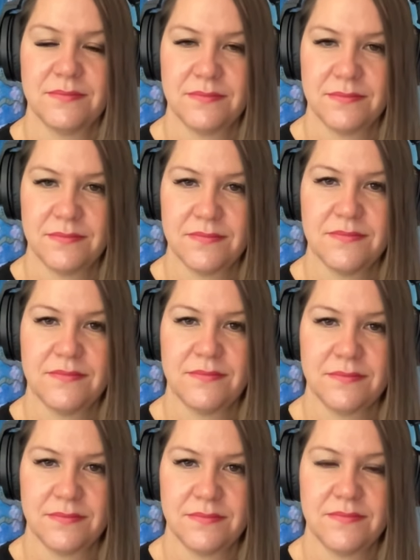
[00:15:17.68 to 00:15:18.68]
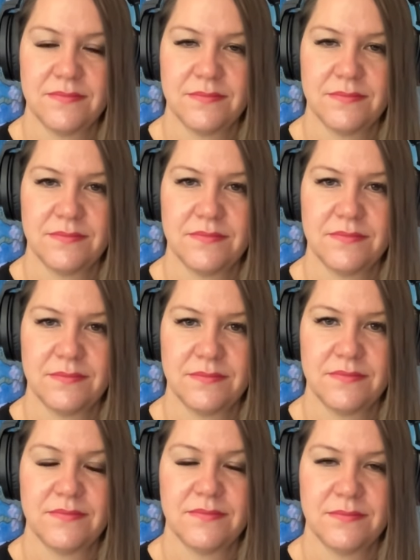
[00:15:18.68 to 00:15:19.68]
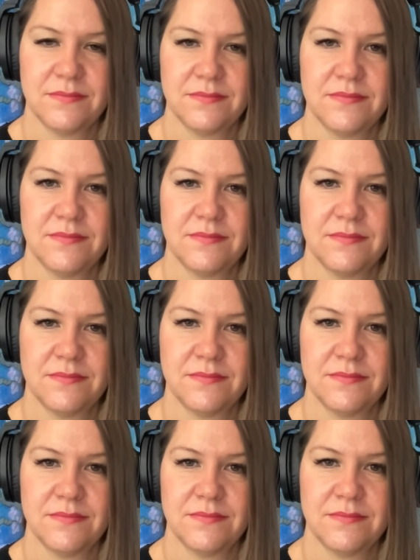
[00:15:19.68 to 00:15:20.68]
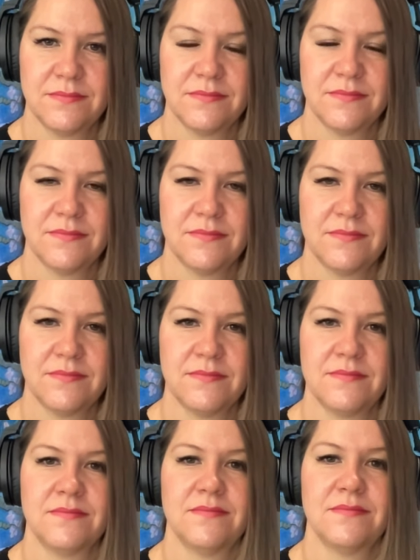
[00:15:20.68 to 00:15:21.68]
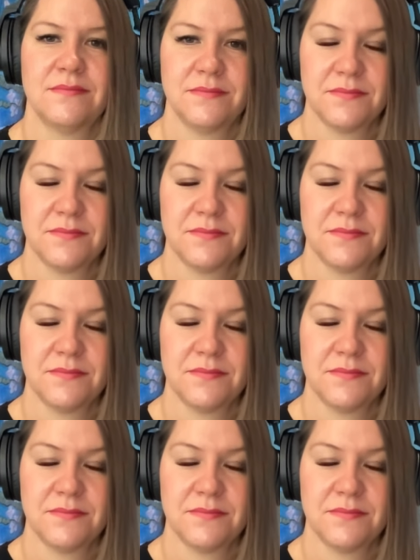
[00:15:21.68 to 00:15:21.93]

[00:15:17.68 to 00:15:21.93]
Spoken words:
[no speech]